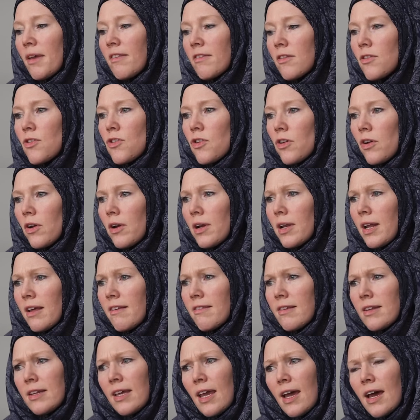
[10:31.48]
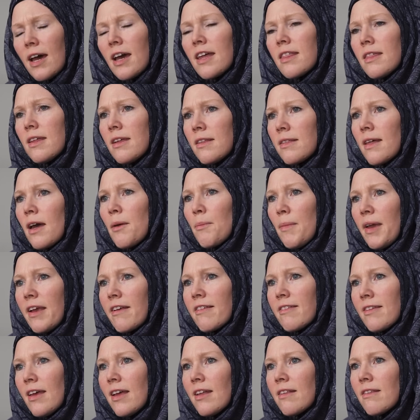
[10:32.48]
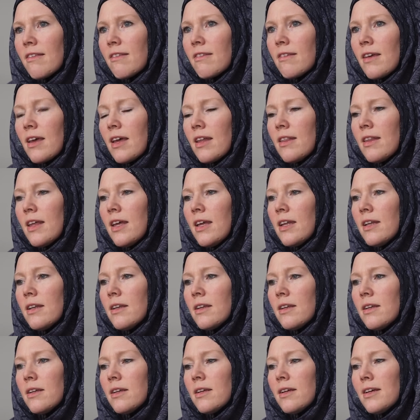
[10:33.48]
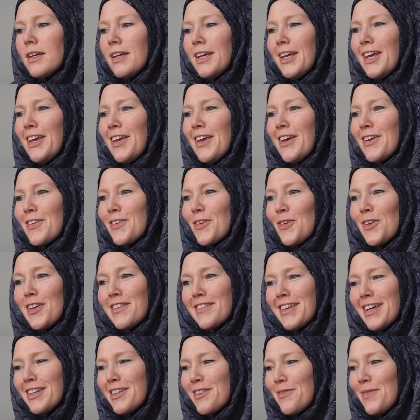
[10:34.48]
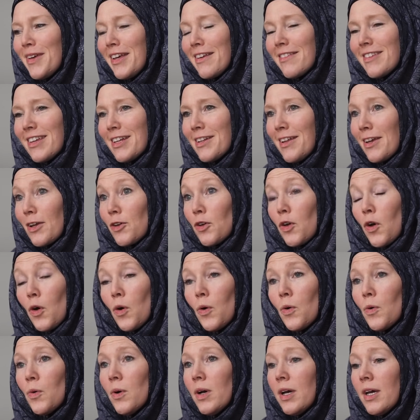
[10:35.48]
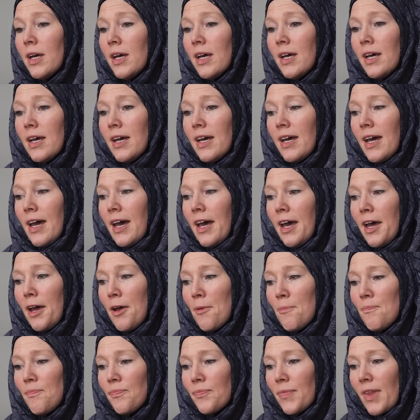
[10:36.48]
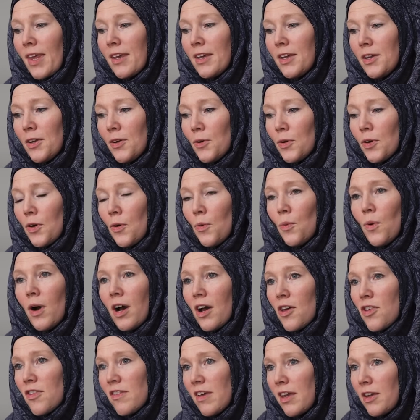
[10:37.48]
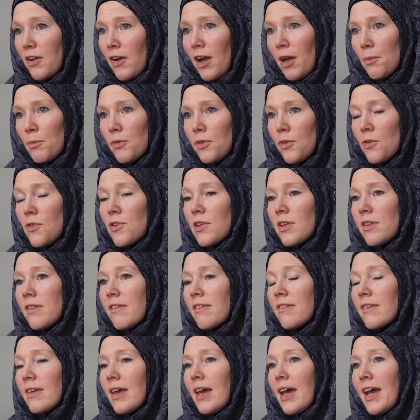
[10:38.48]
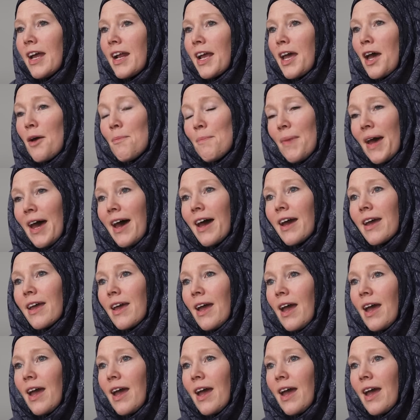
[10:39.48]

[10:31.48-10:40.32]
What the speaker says: messenger? And I said, yeah, I think that makes sense. And then, so he said to me, he said, like, go, you know, go wash, take your ablutions and come back